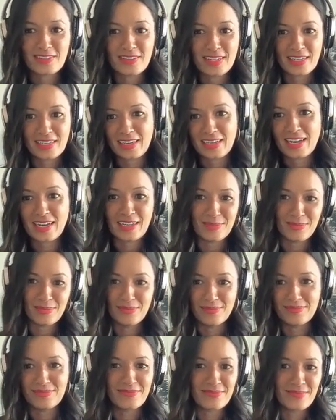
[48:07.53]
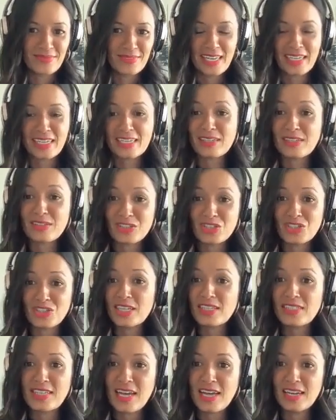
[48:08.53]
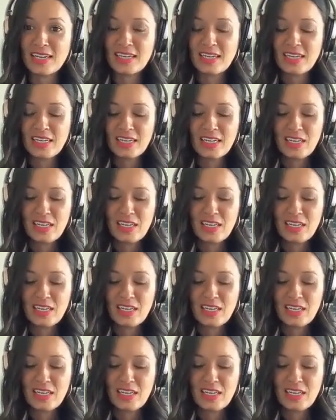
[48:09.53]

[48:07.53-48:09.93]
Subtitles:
Like, I'm getting shit done.